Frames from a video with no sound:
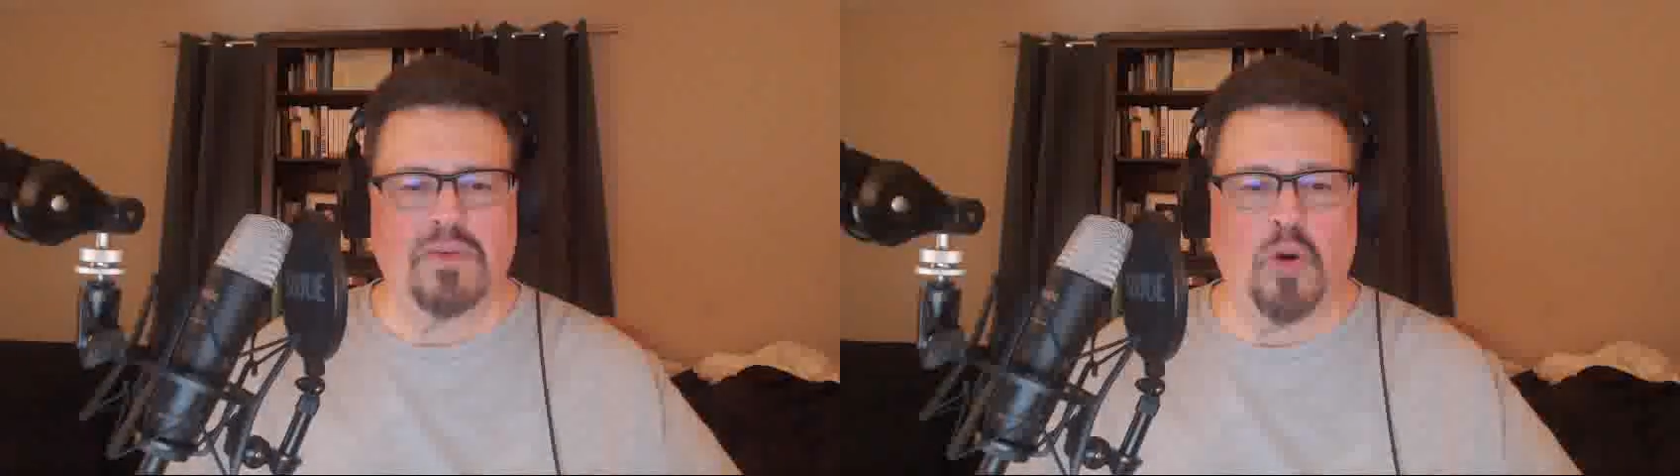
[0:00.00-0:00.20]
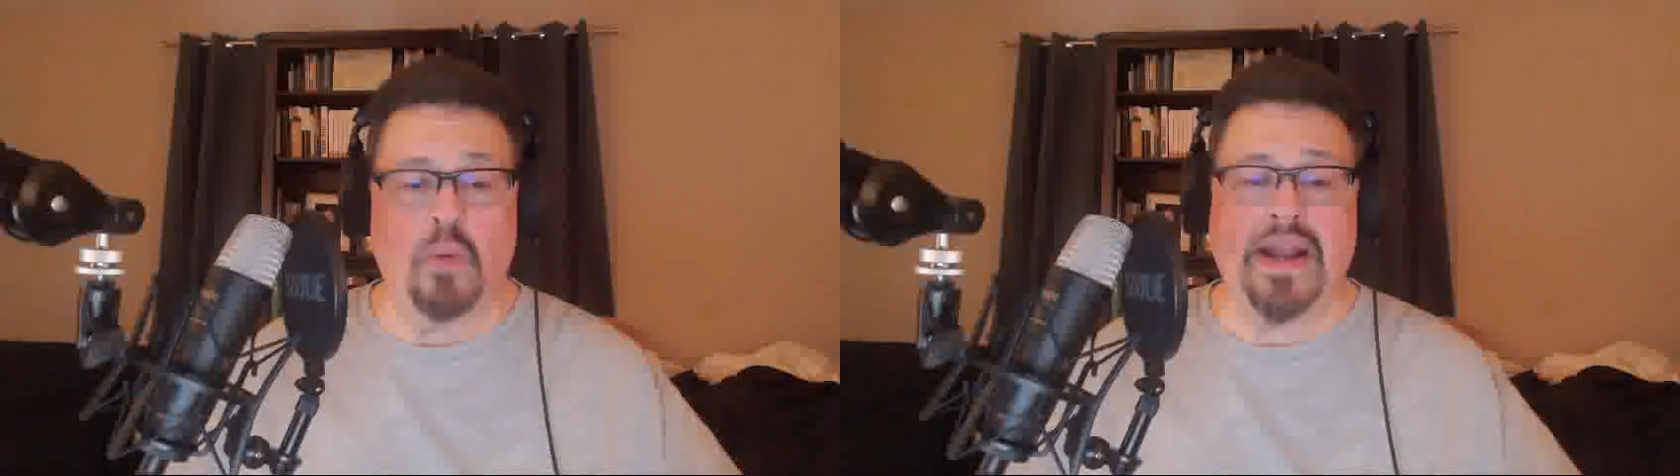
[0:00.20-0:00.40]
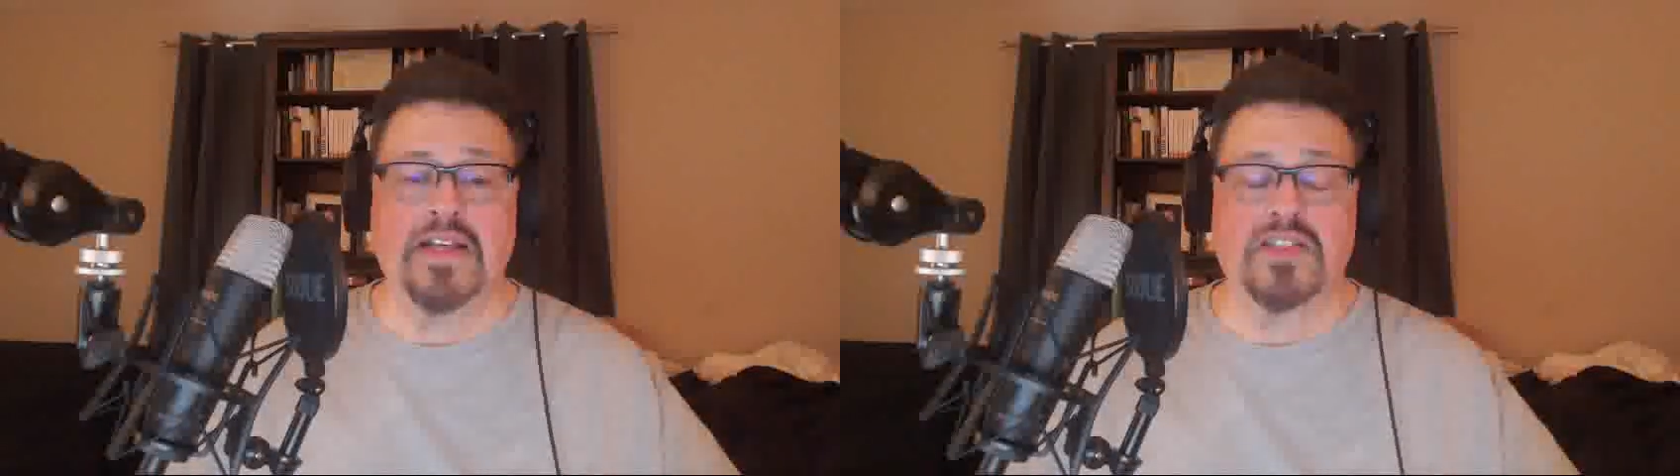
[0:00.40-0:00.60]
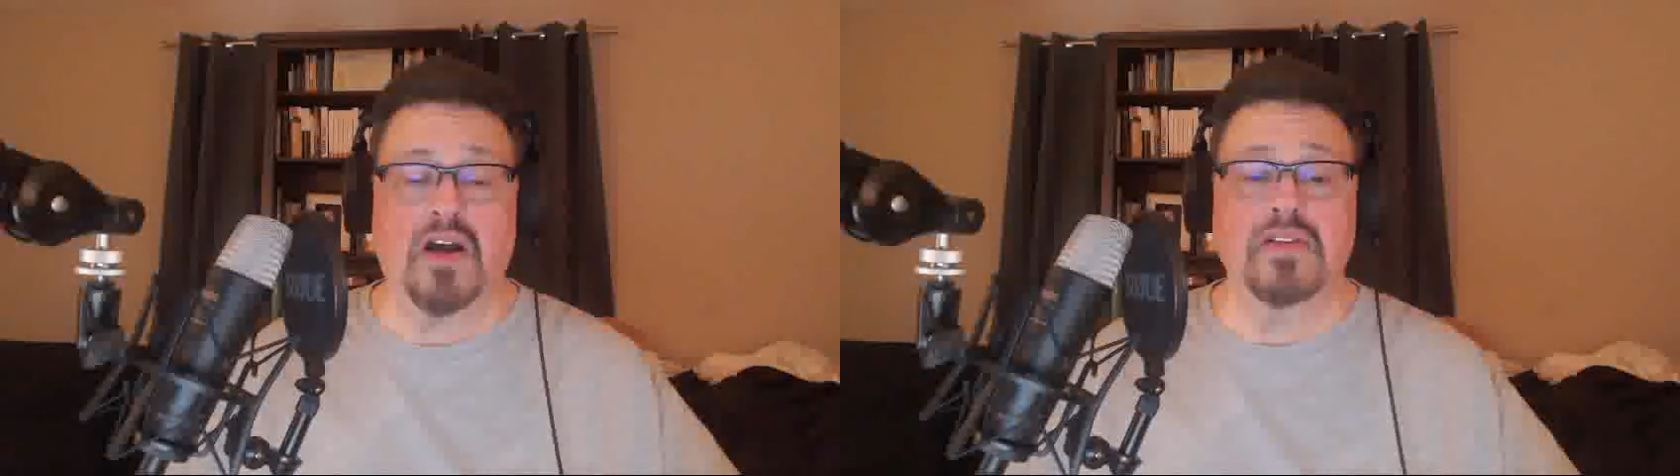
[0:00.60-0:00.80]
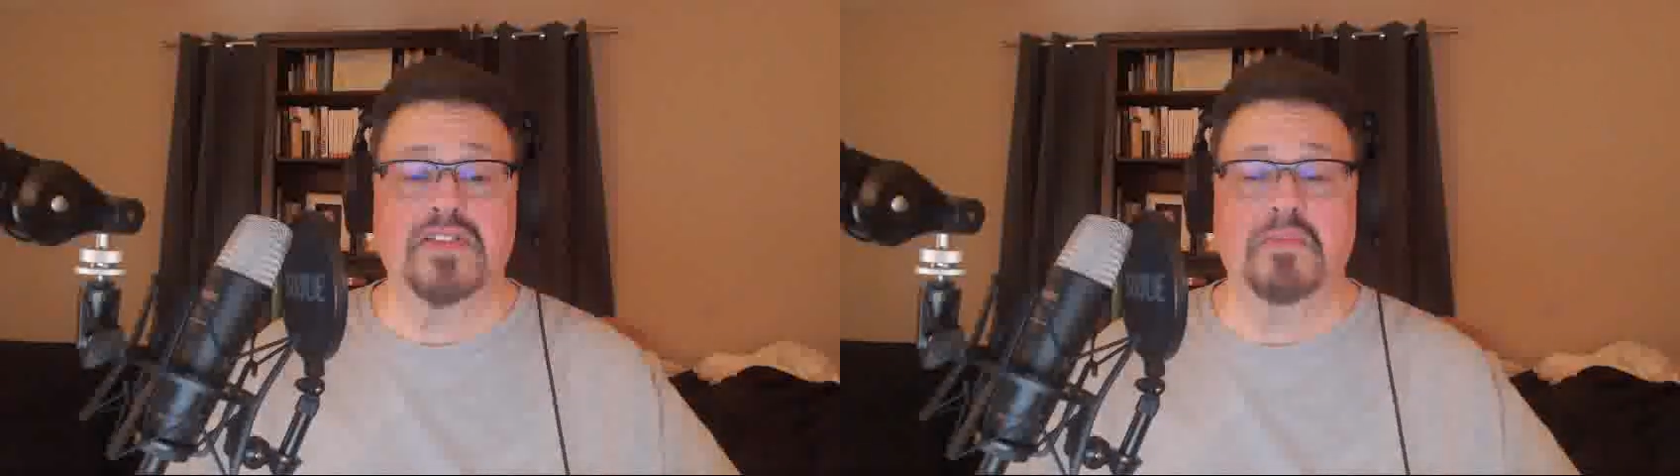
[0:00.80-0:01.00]
We're waiting
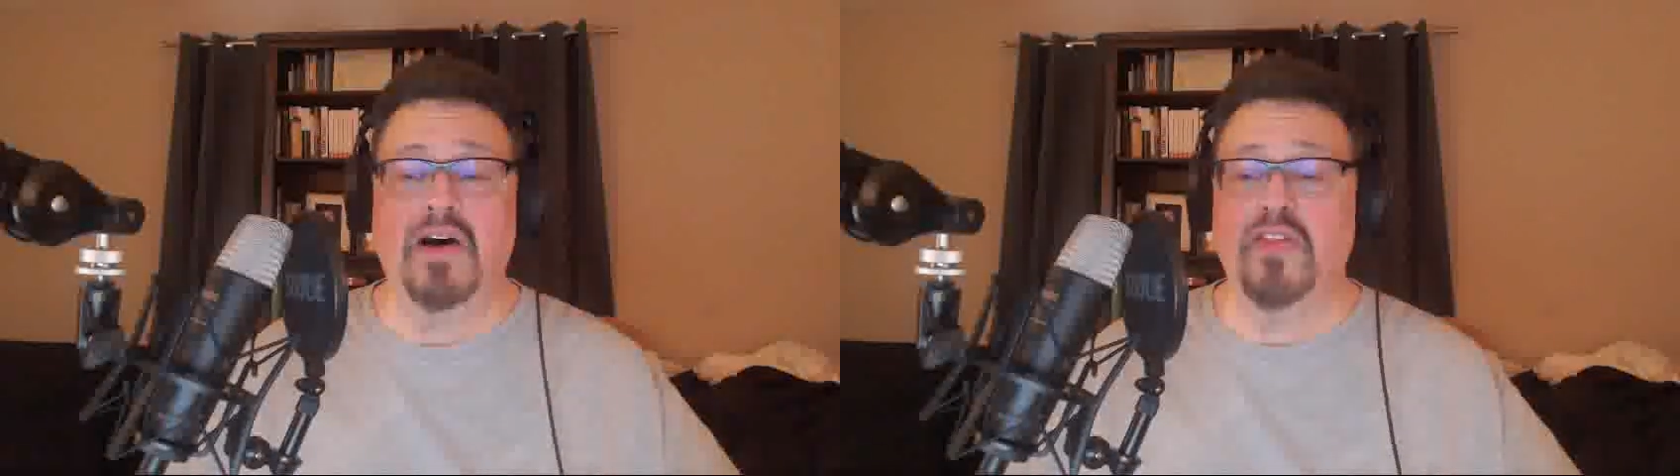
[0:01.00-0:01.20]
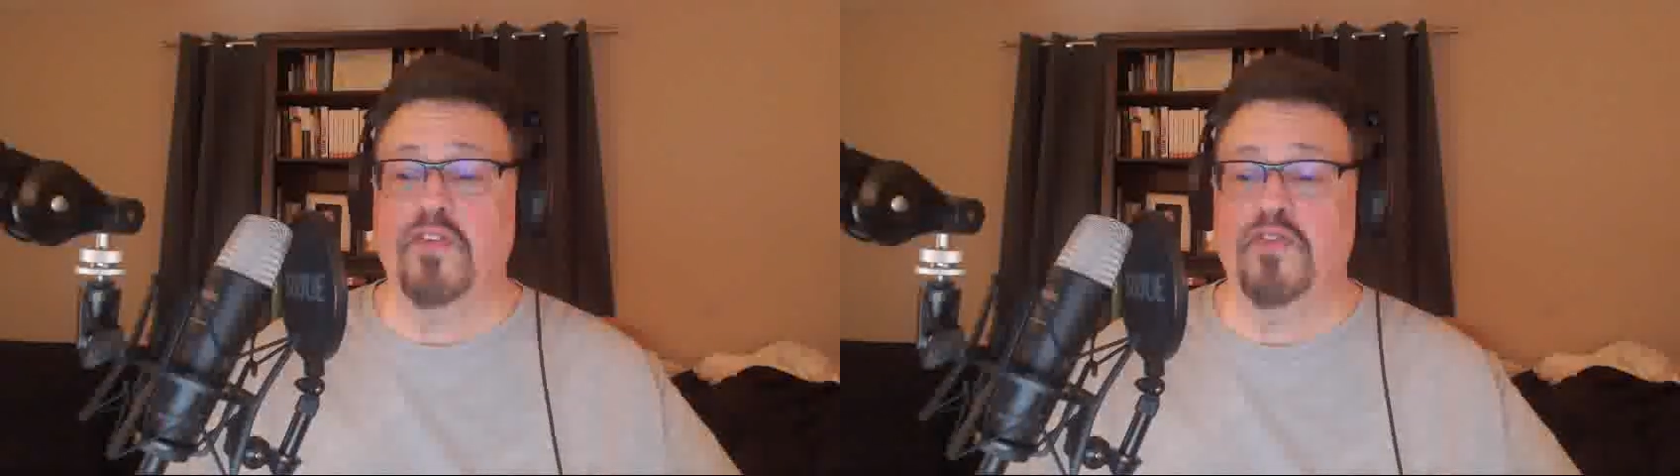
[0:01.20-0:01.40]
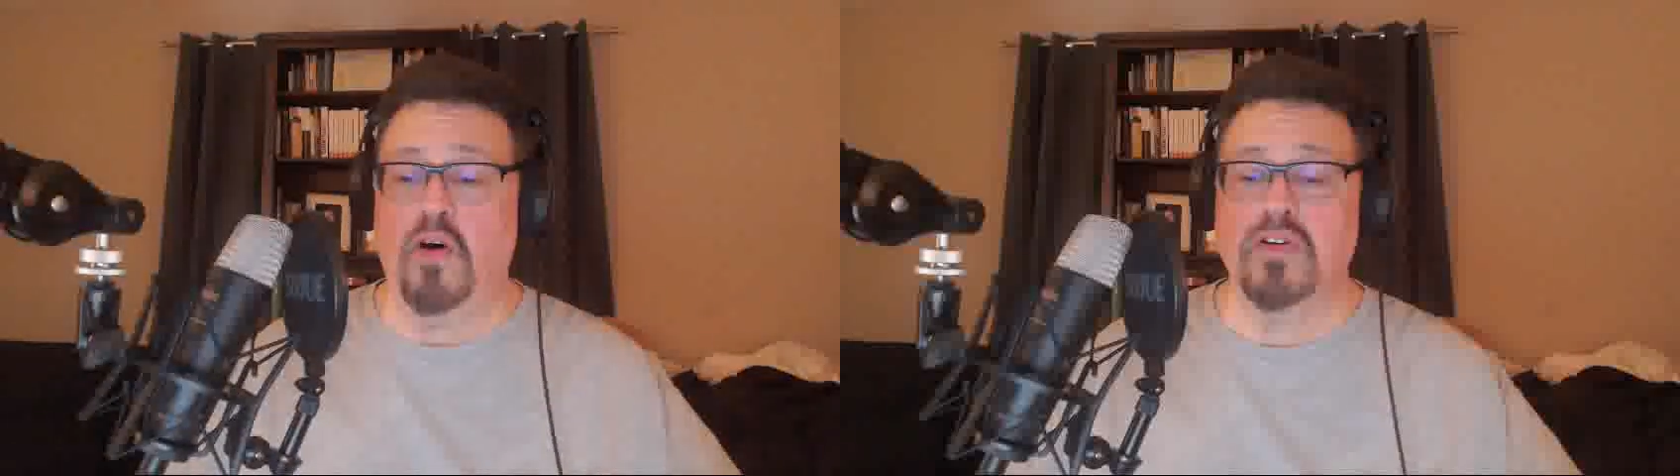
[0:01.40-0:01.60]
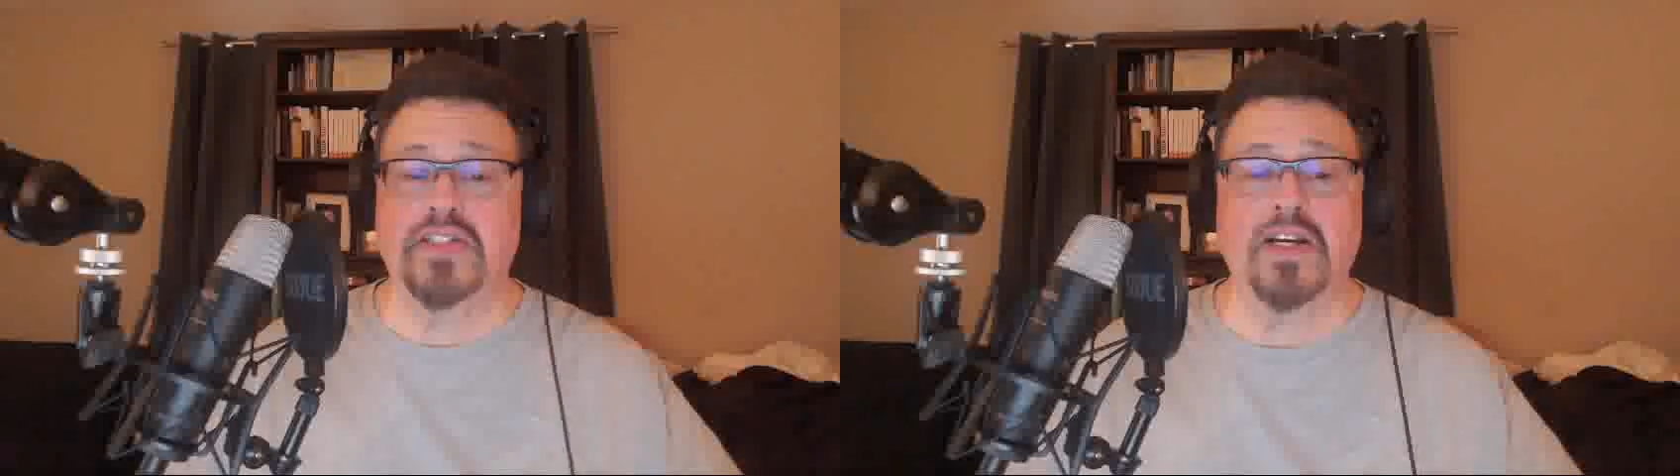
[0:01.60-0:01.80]
on some other folks